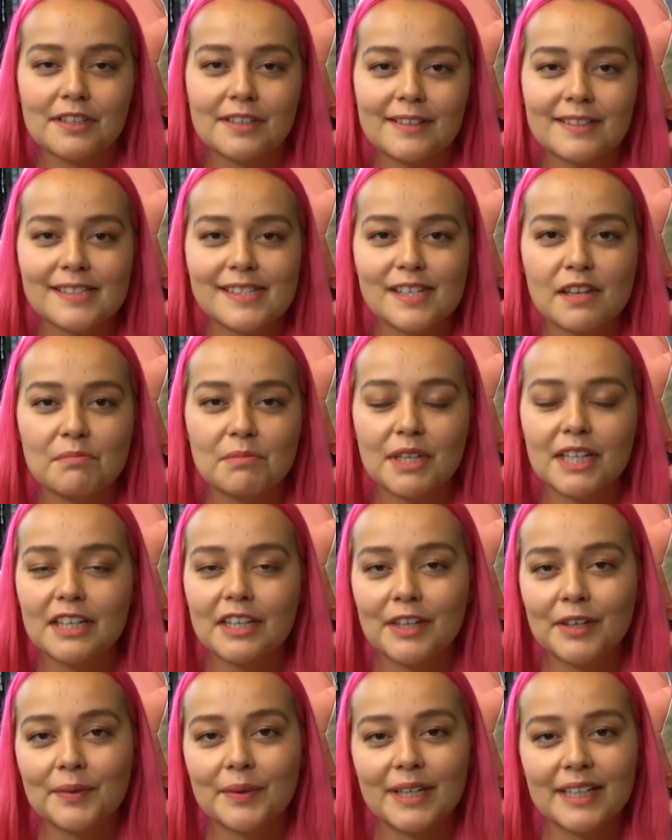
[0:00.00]
learn something
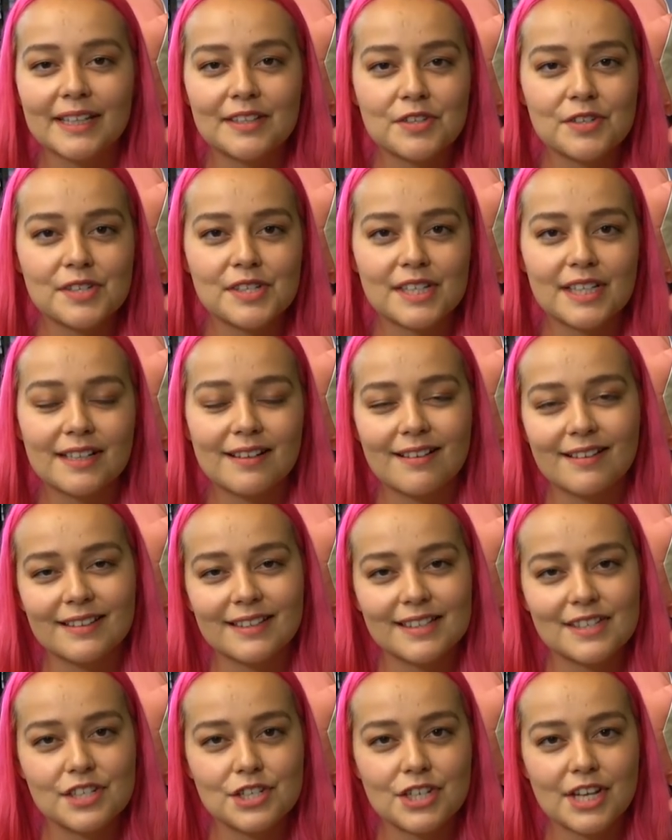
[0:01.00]
new and interesting
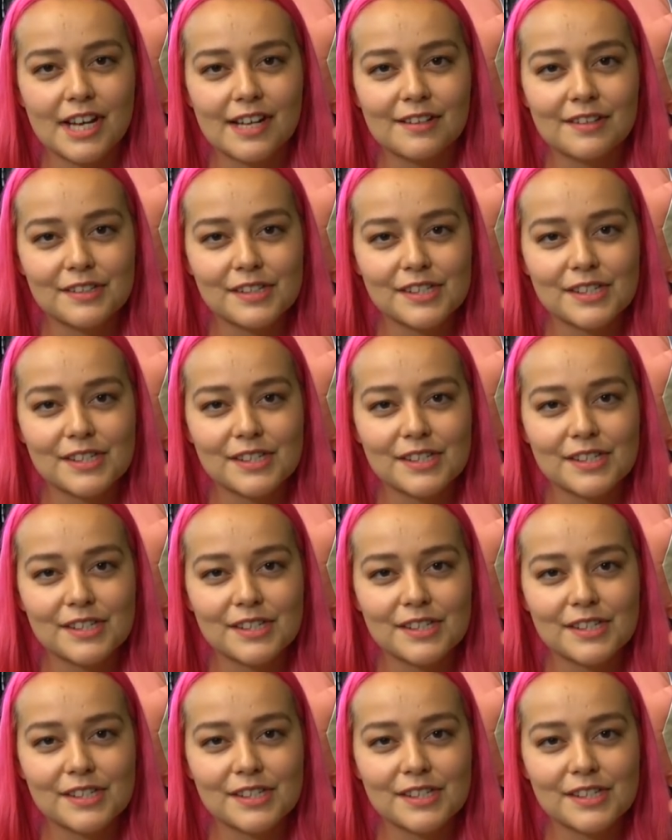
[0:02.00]
on this channel.